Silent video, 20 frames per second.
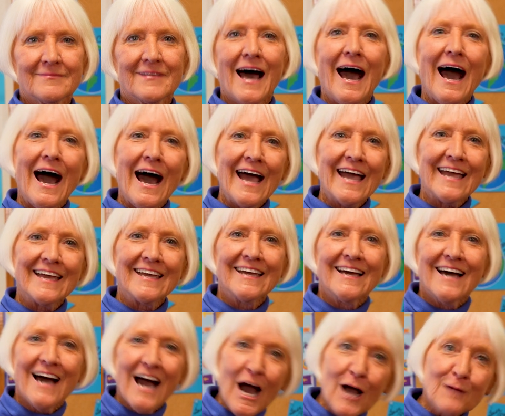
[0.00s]
Hi,
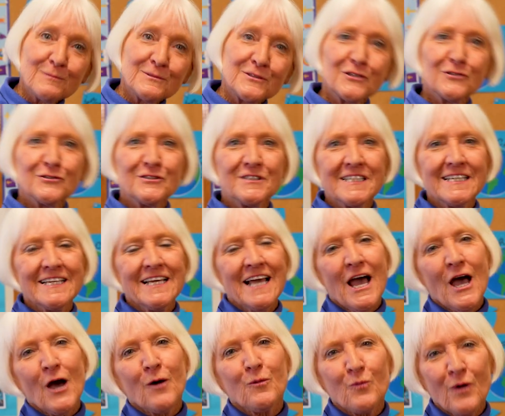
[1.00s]
I'm Susie
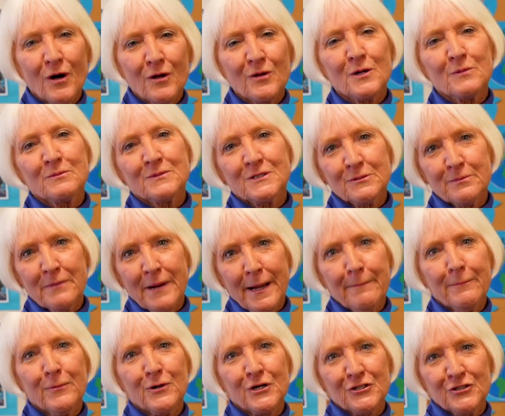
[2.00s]
and welcome to my
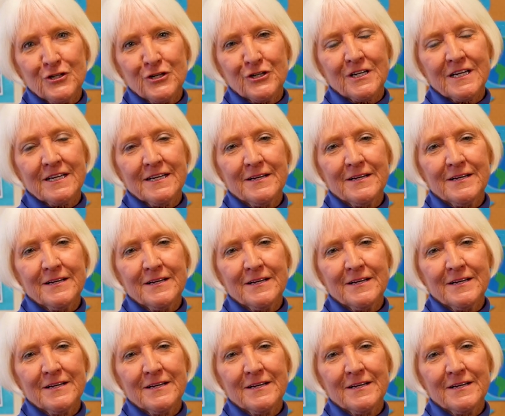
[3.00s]
book nook.